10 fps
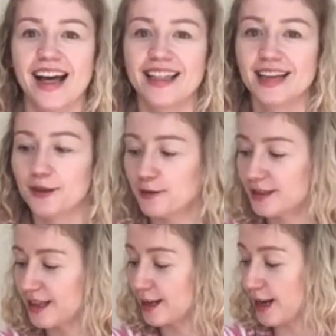And the other one's
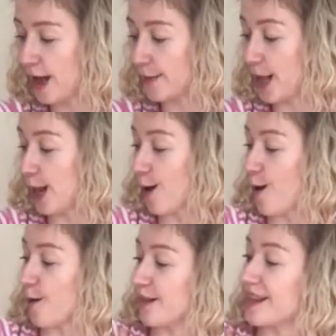going to climb
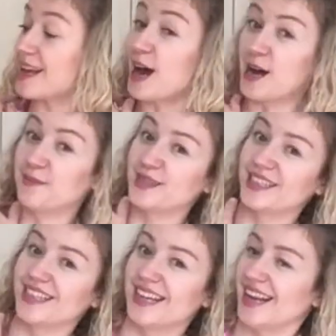along the arms
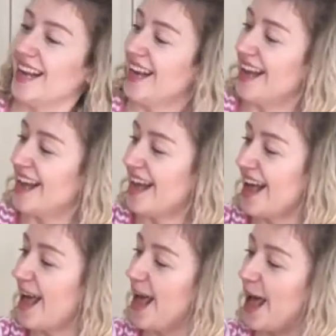
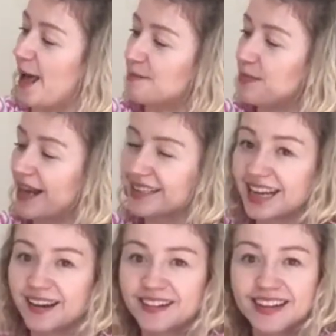and back down.